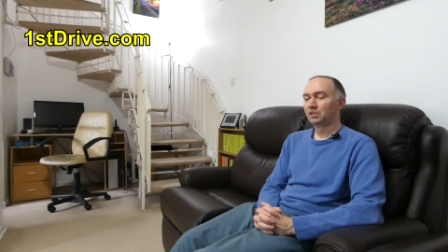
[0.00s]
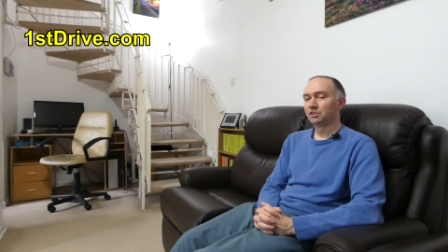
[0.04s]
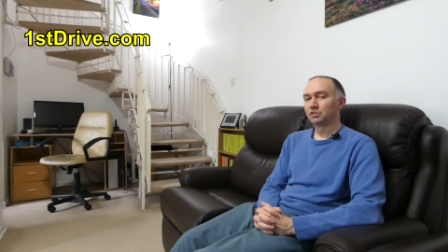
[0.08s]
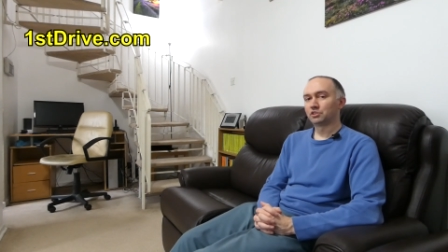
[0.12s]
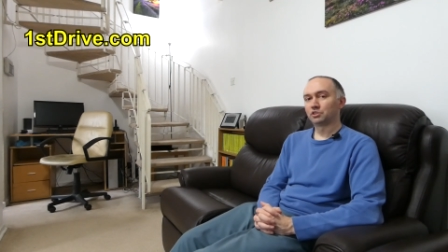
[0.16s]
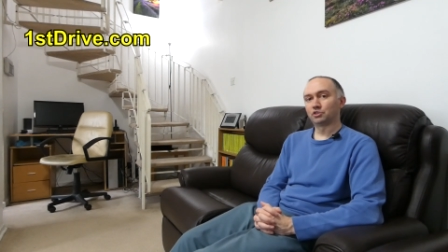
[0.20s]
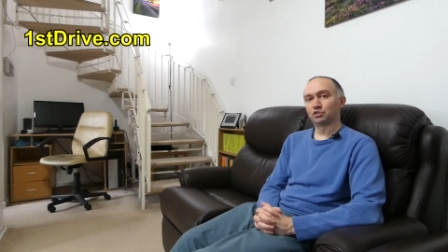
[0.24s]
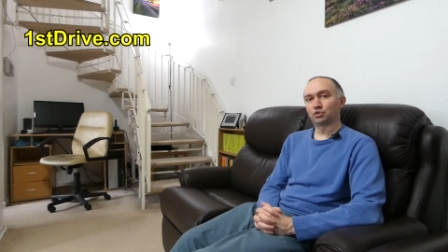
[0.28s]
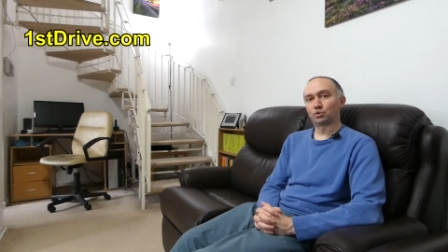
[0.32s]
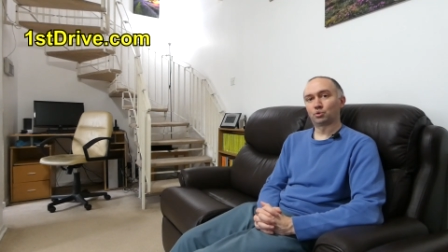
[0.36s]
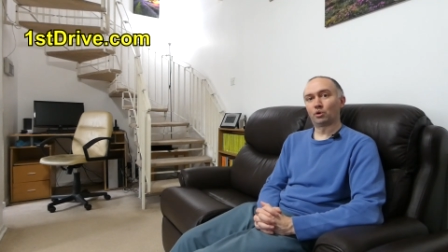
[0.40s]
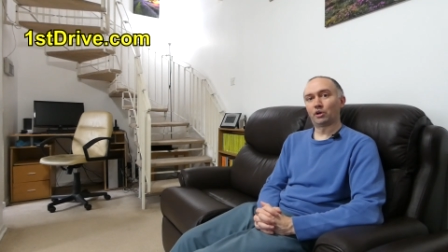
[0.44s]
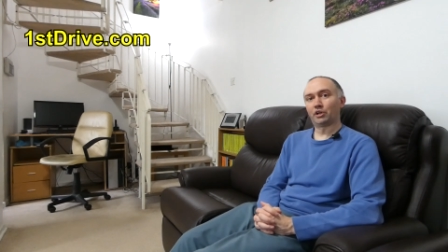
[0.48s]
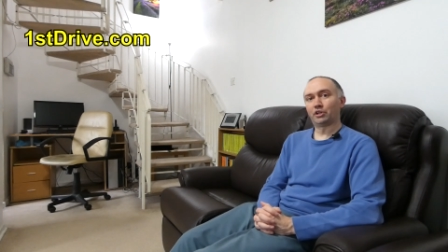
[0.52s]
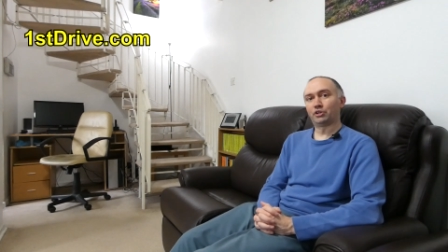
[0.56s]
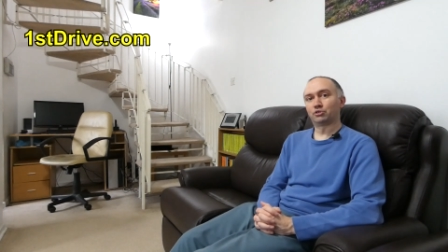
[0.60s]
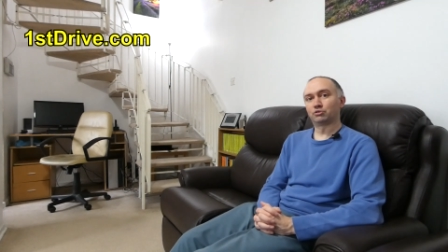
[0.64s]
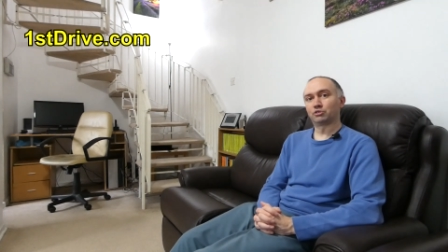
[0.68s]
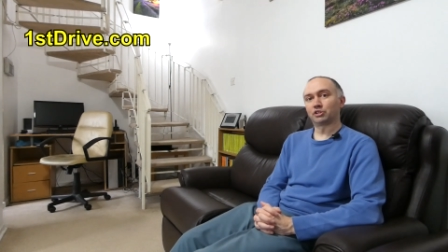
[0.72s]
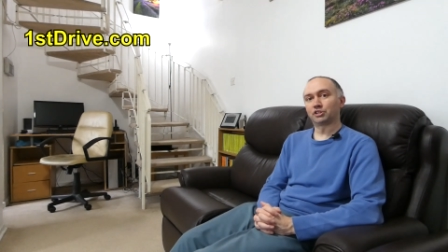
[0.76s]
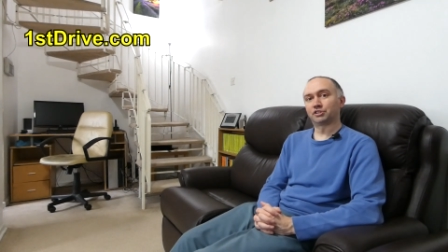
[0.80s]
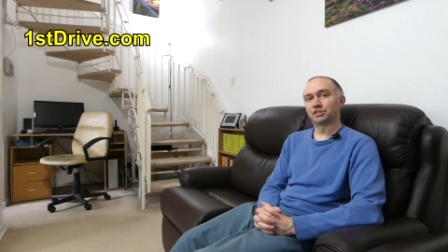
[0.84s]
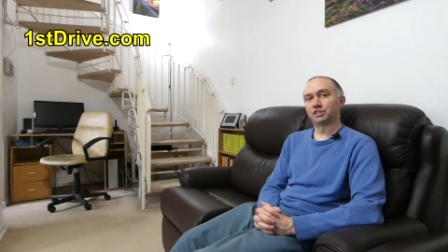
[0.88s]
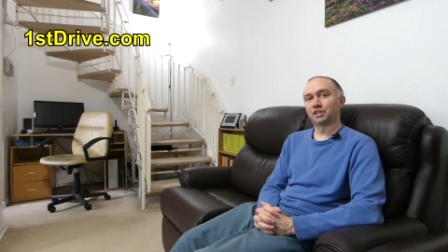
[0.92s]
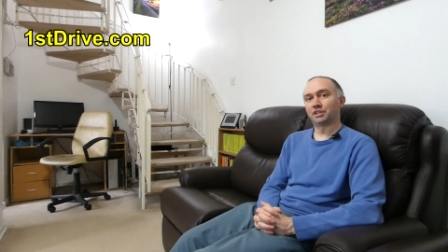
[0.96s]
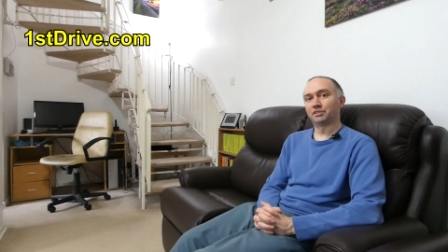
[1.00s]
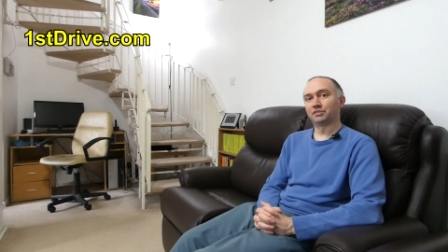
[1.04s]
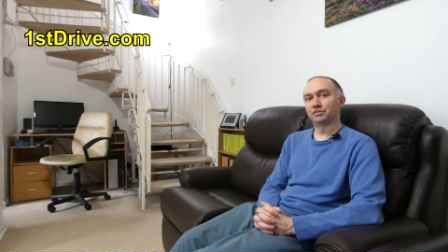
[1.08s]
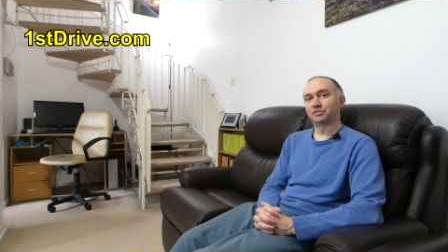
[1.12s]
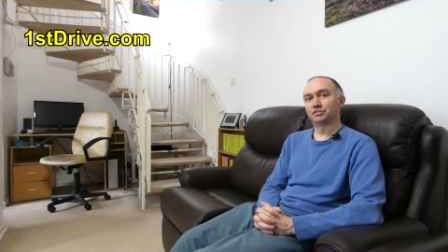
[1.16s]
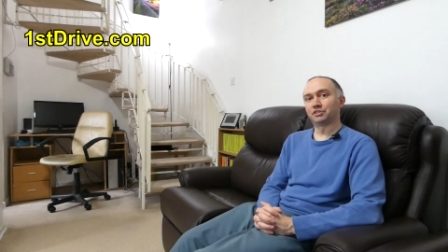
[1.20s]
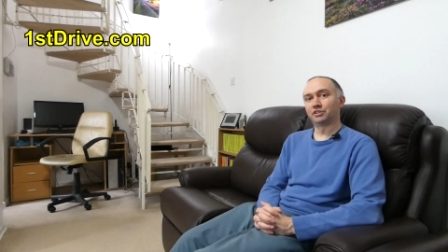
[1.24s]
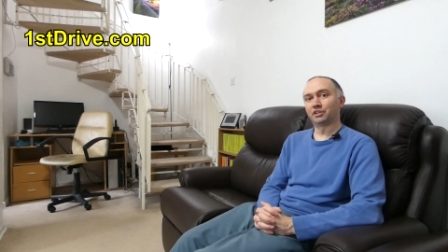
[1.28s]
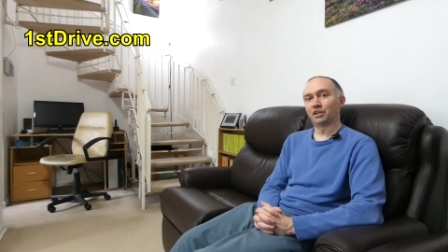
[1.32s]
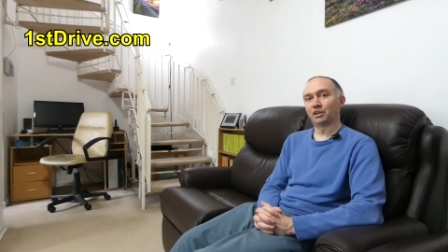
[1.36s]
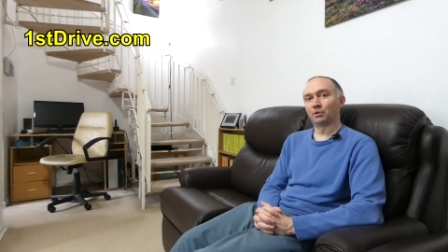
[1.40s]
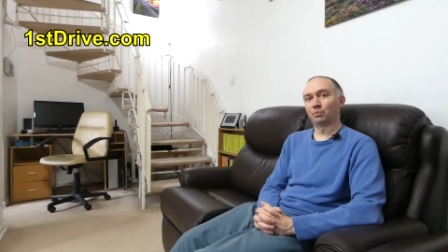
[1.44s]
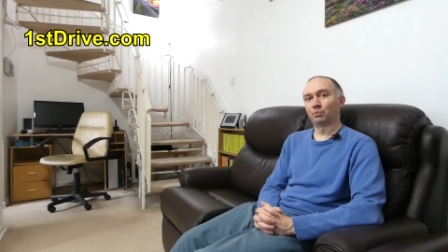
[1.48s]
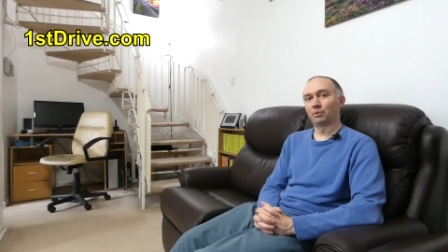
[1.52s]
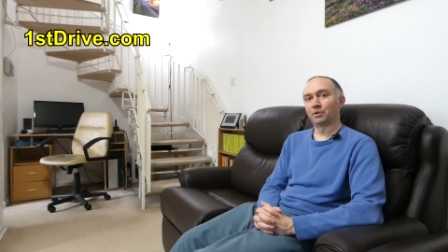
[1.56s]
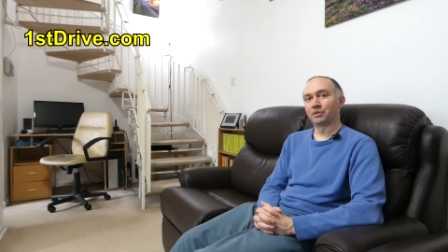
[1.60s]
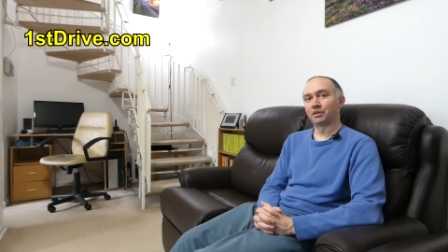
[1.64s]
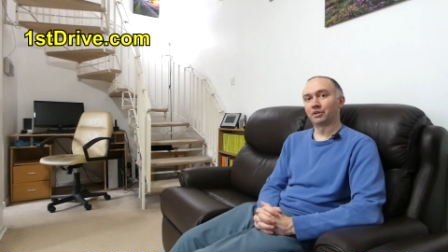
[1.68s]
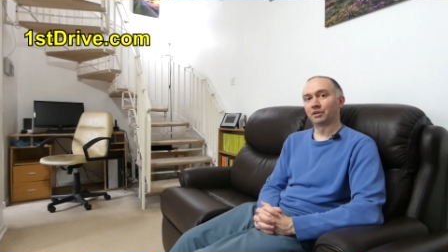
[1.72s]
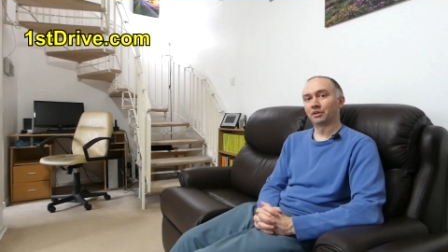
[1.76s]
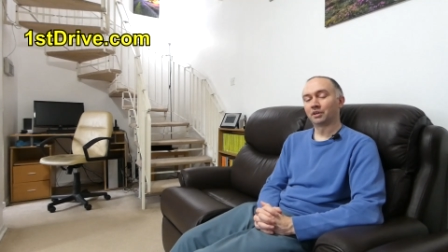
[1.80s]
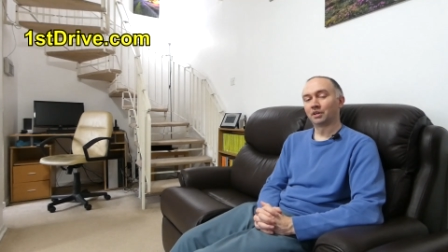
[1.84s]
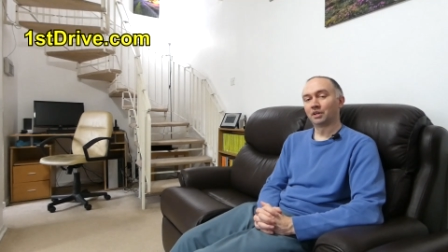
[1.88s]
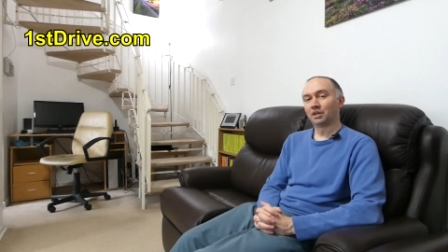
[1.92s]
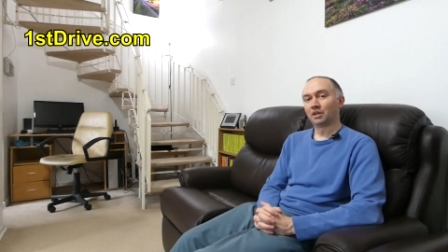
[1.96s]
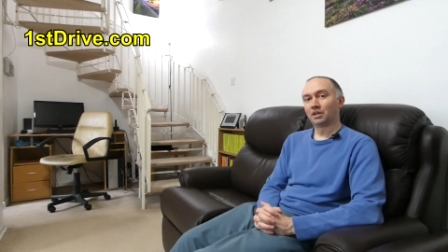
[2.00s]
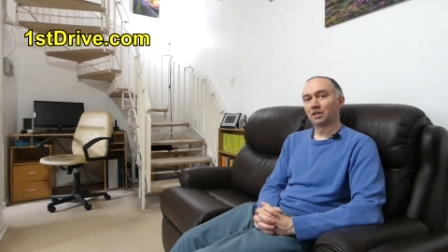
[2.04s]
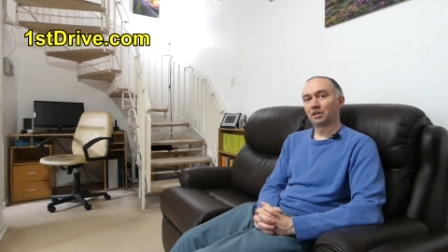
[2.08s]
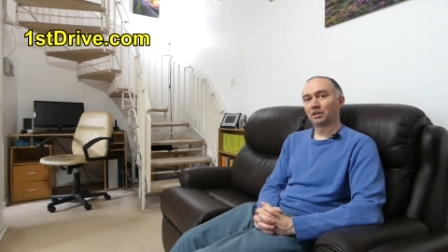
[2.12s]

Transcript: So it's quite interesting to know whether